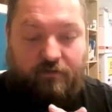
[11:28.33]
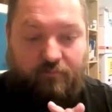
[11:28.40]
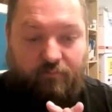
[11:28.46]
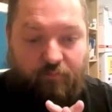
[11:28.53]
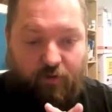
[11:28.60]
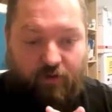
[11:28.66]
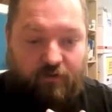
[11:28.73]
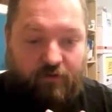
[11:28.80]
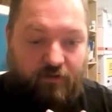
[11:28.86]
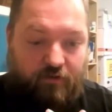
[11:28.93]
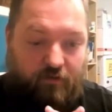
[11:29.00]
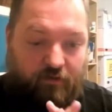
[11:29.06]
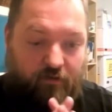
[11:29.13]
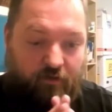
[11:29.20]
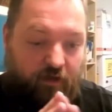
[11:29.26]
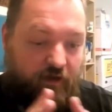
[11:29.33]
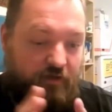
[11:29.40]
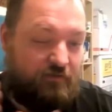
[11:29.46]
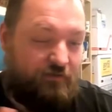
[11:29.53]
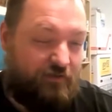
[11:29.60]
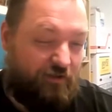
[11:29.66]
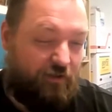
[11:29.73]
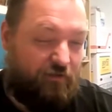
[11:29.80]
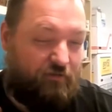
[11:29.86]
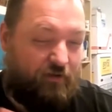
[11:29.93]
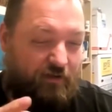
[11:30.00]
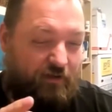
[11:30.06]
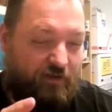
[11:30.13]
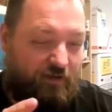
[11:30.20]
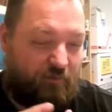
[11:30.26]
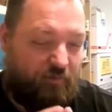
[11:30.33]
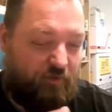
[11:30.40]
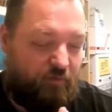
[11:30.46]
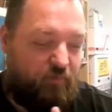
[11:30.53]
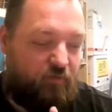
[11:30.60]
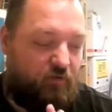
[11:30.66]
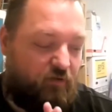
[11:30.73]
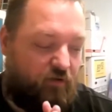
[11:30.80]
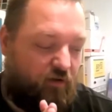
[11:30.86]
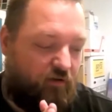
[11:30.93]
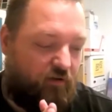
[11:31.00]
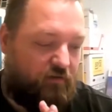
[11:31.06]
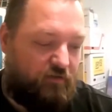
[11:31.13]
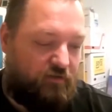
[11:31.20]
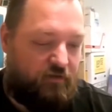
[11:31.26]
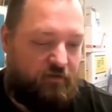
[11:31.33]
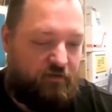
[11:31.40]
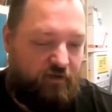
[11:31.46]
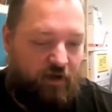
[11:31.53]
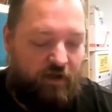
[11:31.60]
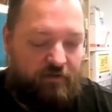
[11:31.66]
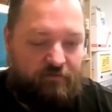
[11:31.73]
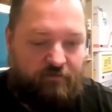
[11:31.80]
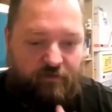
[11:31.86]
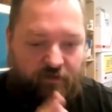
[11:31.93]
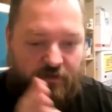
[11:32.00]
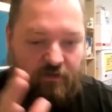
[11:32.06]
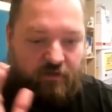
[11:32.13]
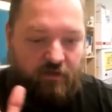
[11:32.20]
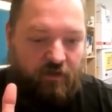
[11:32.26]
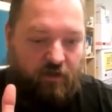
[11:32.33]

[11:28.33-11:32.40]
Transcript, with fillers: but actually threatening people on their life. And